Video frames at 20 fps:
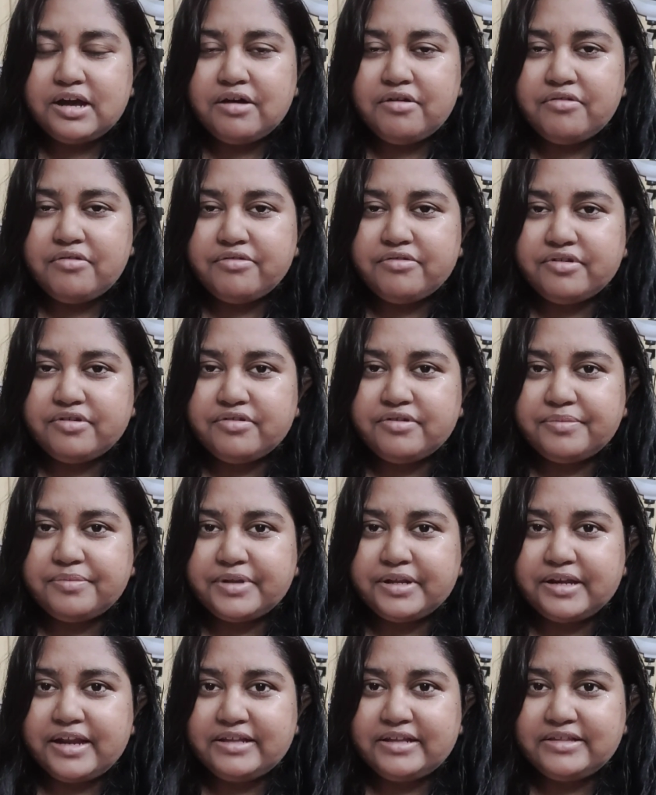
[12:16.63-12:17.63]
house or
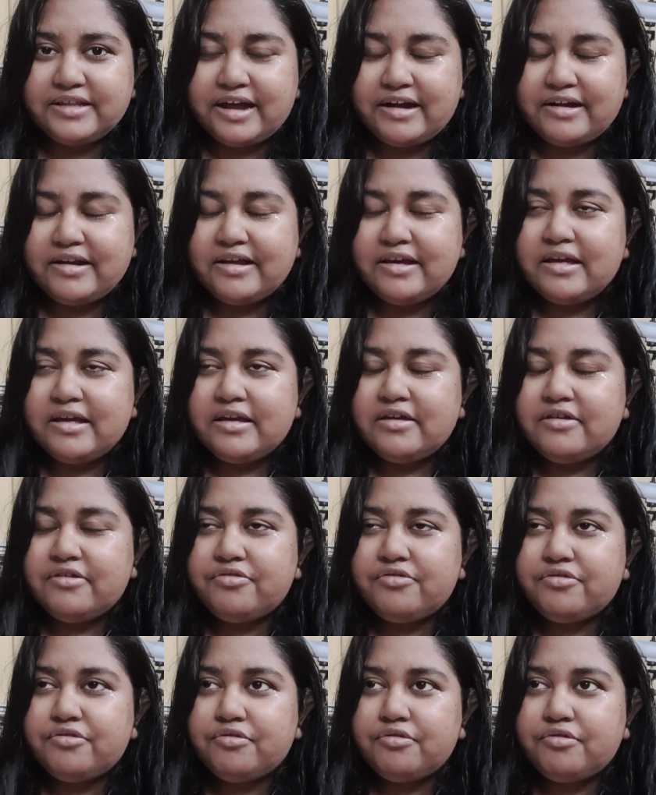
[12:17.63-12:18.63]
something like that.
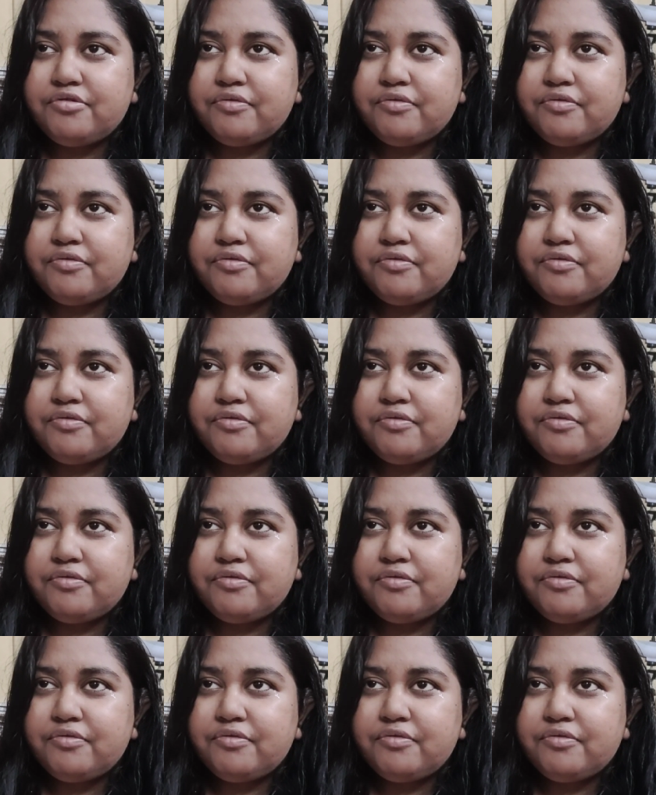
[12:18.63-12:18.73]
So